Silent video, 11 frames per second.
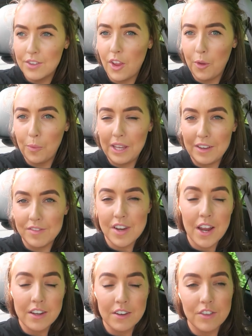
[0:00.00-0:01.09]
So we have
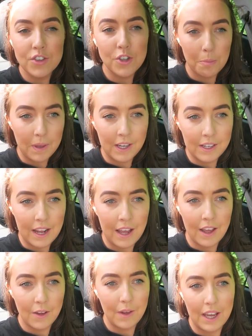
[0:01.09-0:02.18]
done the shopping
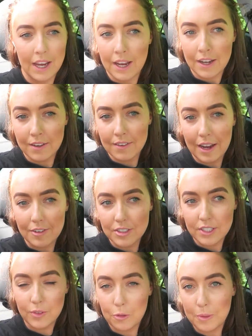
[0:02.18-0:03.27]
now and
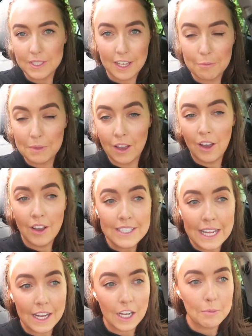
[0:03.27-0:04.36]
Harrison almost gave me a heart
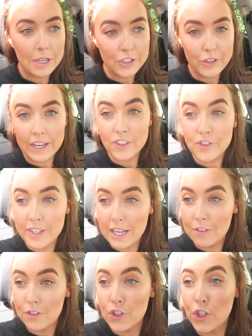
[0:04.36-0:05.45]
attack by trying to run
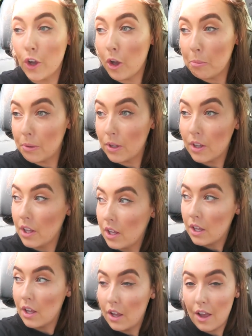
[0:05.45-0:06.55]
out of the shop.
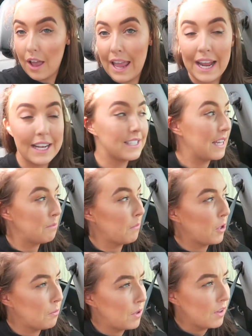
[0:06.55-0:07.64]
I had that
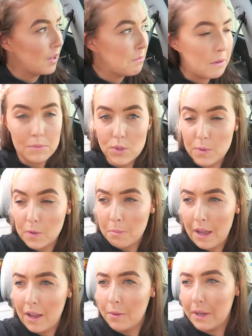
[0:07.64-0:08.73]
moment that mums talk
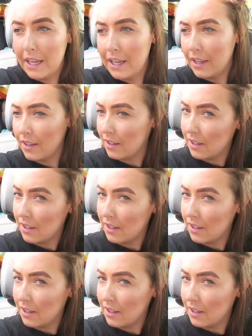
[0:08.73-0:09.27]
about where